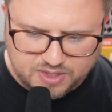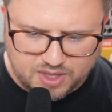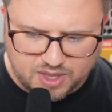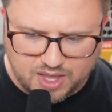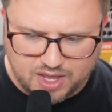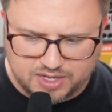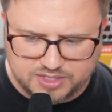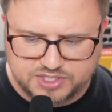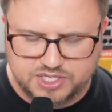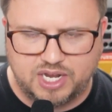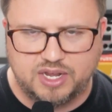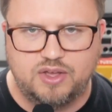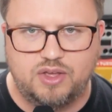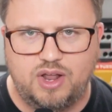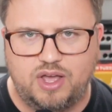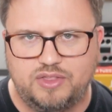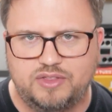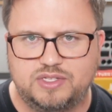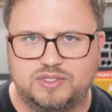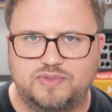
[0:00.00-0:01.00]
uh, check out
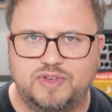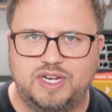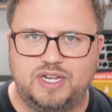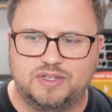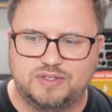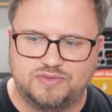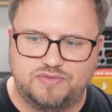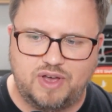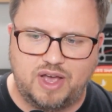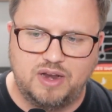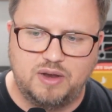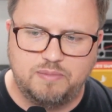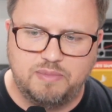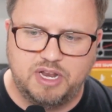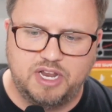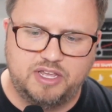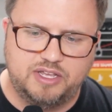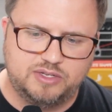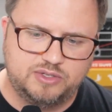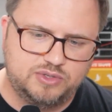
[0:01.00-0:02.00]
all those videos. Find a
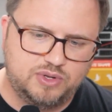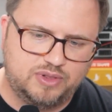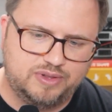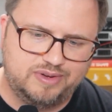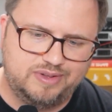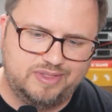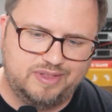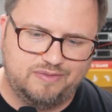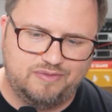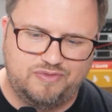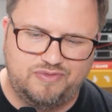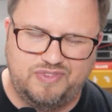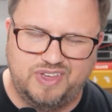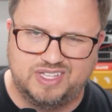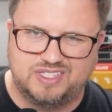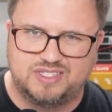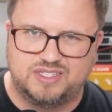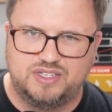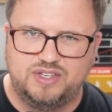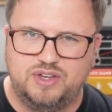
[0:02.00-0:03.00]
MIDI controller that
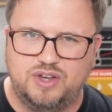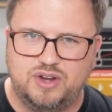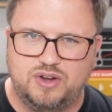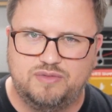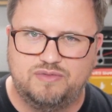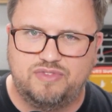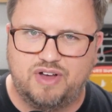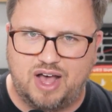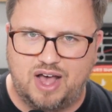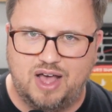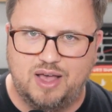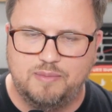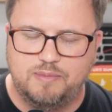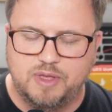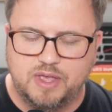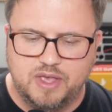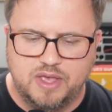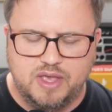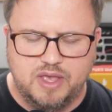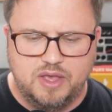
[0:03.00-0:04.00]
fits your vibe
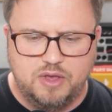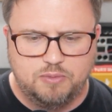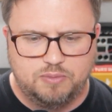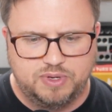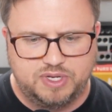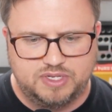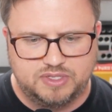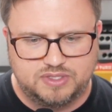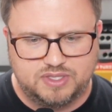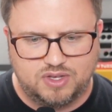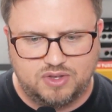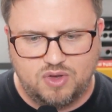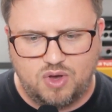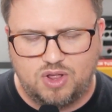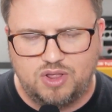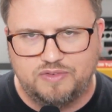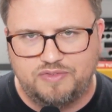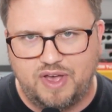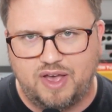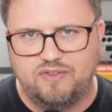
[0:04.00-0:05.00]
because the
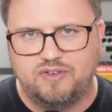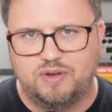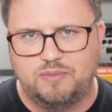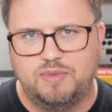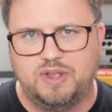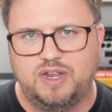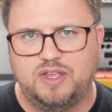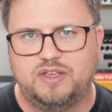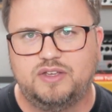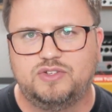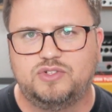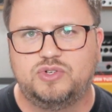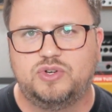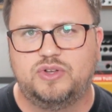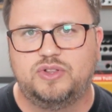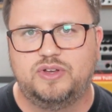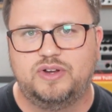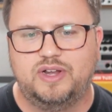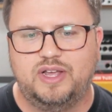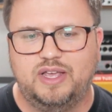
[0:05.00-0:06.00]
goal of having a MIDI
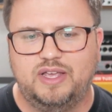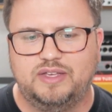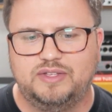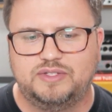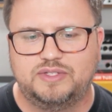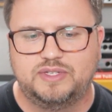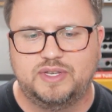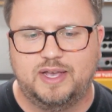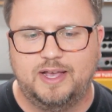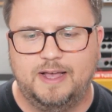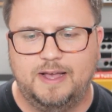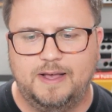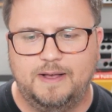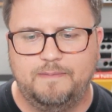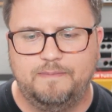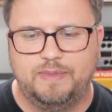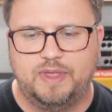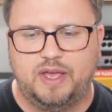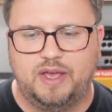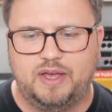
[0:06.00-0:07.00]
controller is
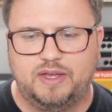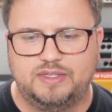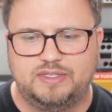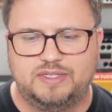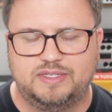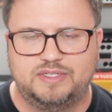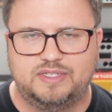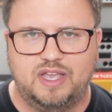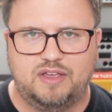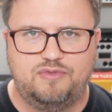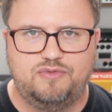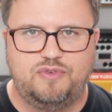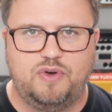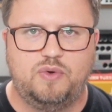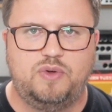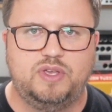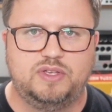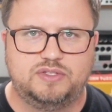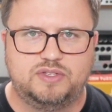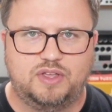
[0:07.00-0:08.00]
um, uh, to stay
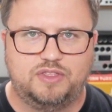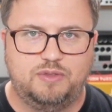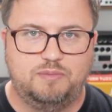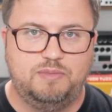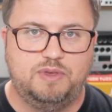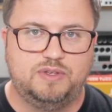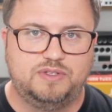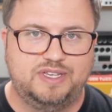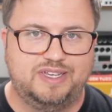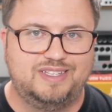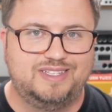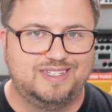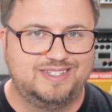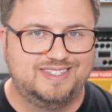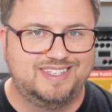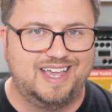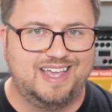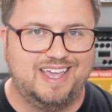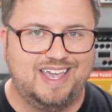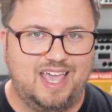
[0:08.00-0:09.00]
focused on the music, to
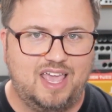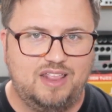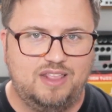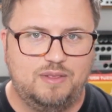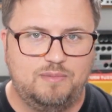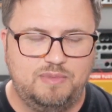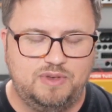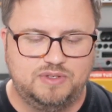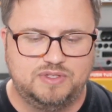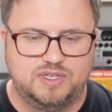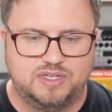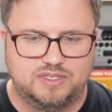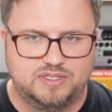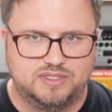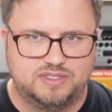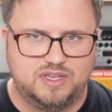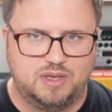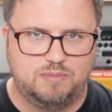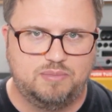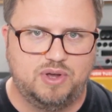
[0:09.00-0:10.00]
stay in the music, to
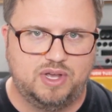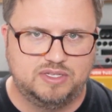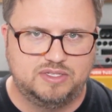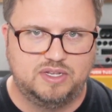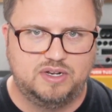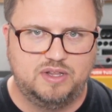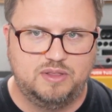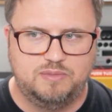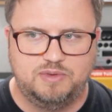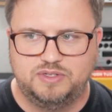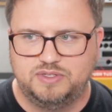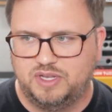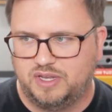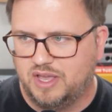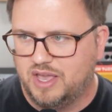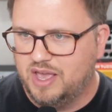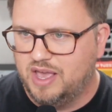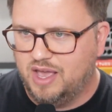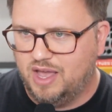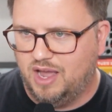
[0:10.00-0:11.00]
stay present in the music,
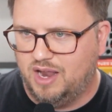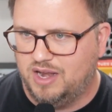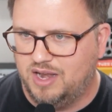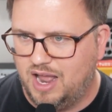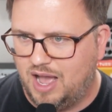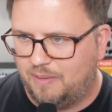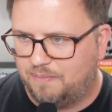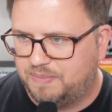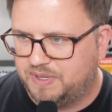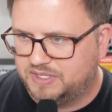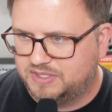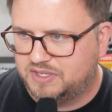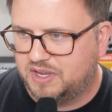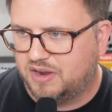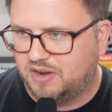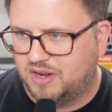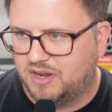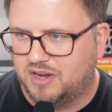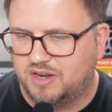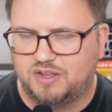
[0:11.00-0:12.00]
and not be
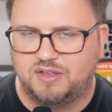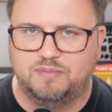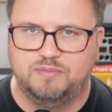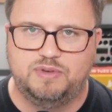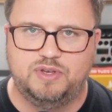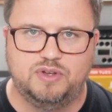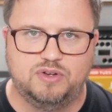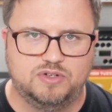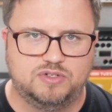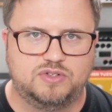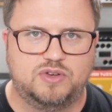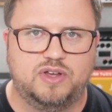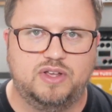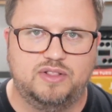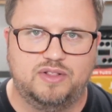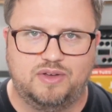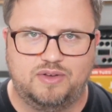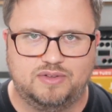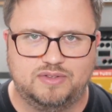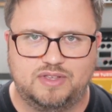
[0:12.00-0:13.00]
staring at a computer screen
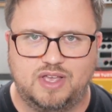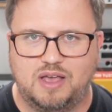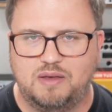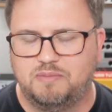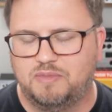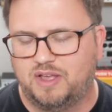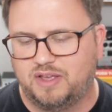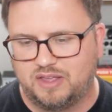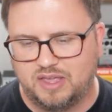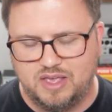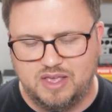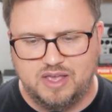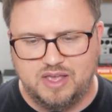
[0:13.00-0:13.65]
the whole time. Like,